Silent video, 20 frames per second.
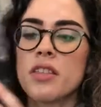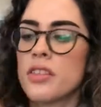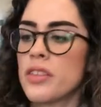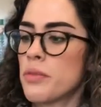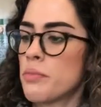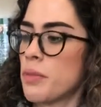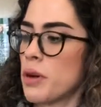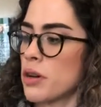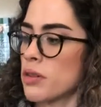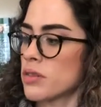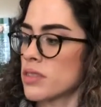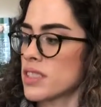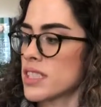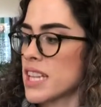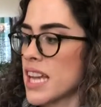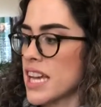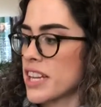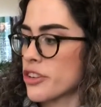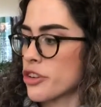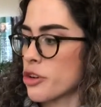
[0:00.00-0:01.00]
The Bone
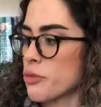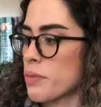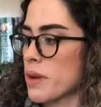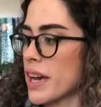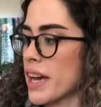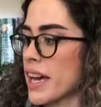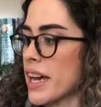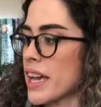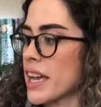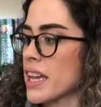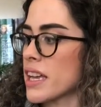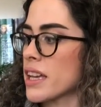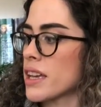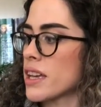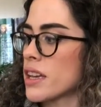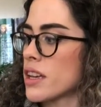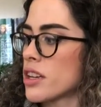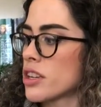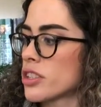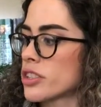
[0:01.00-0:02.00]
Snatcher by
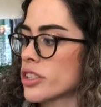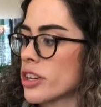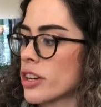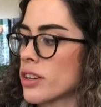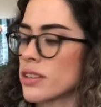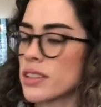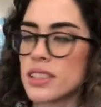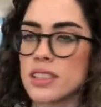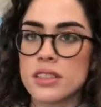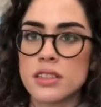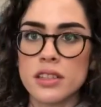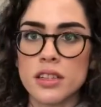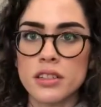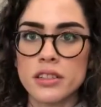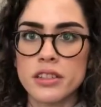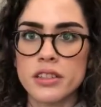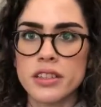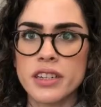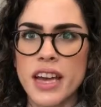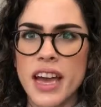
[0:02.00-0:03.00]
Charlotte
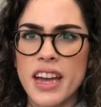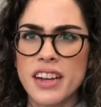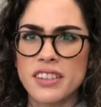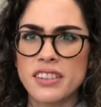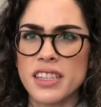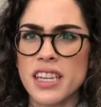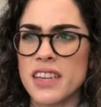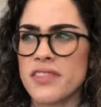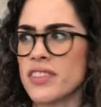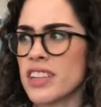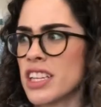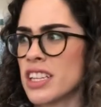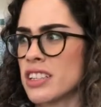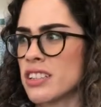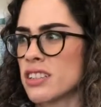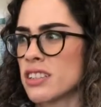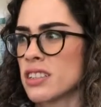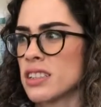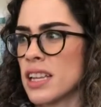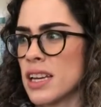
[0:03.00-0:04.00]
Salter, and I actually have not
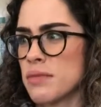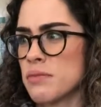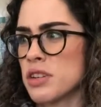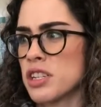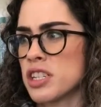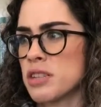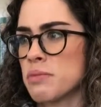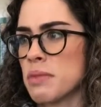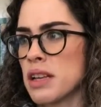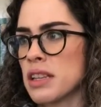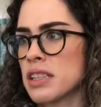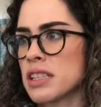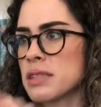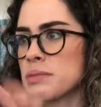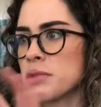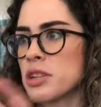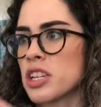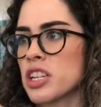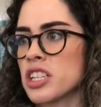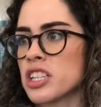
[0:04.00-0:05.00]
heard that much about this
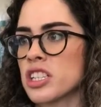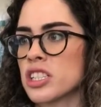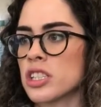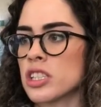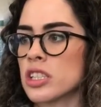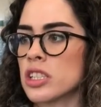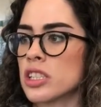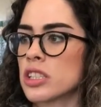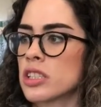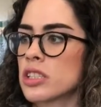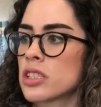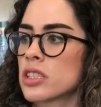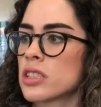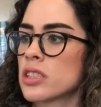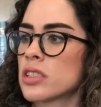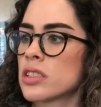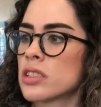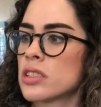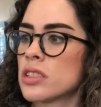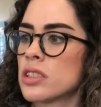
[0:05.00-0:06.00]
book. It just
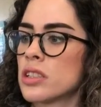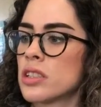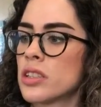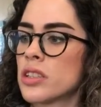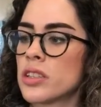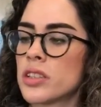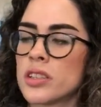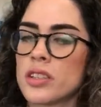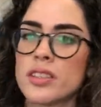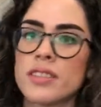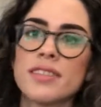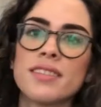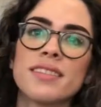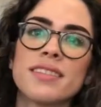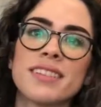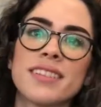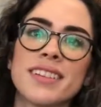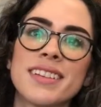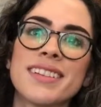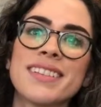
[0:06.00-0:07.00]
looks
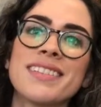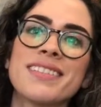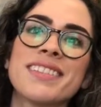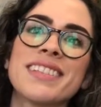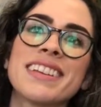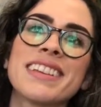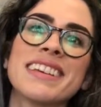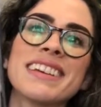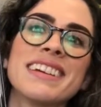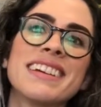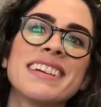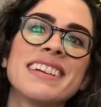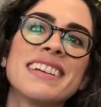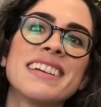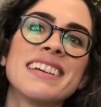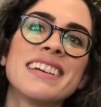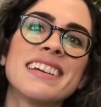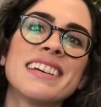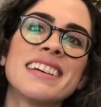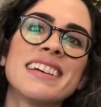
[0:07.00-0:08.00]
really good.
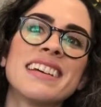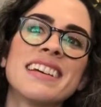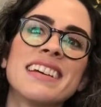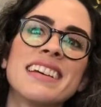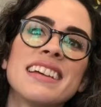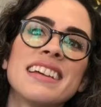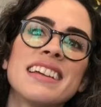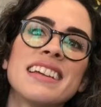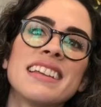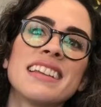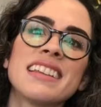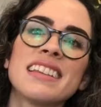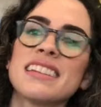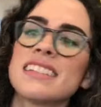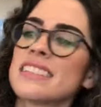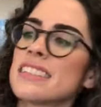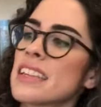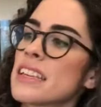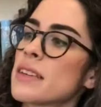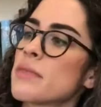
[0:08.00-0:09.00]
It
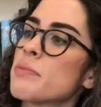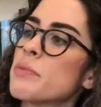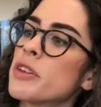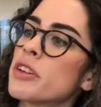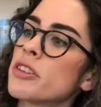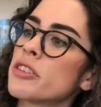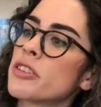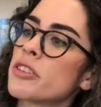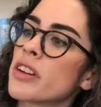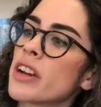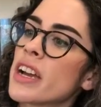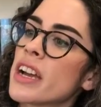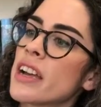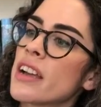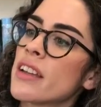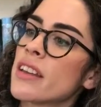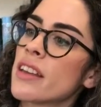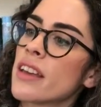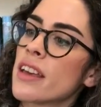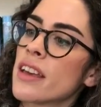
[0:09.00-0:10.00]
looks like middle
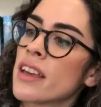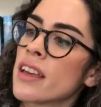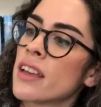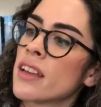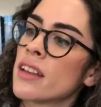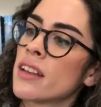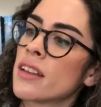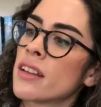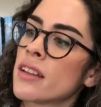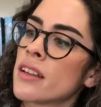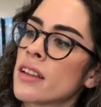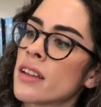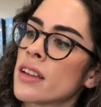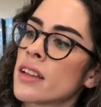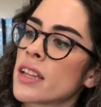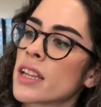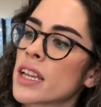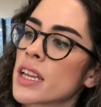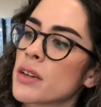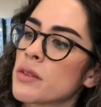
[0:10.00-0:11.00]
grade, and
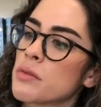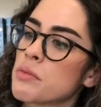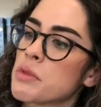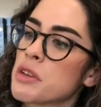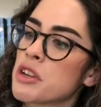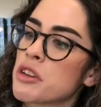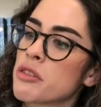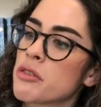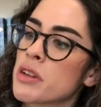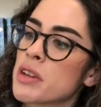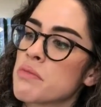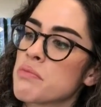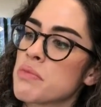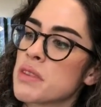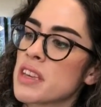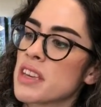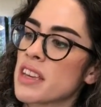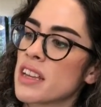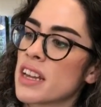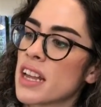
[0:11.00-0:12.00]
it could be
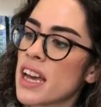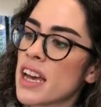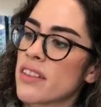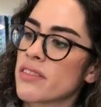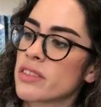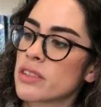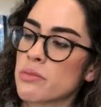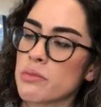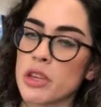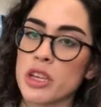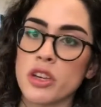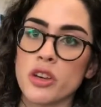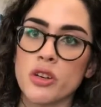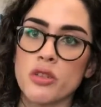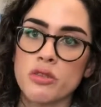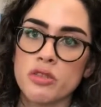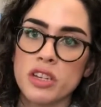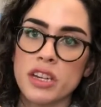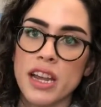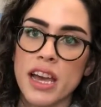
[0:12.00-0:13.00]
creepy and have some like
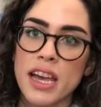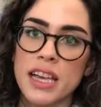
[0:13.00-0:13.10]
ocean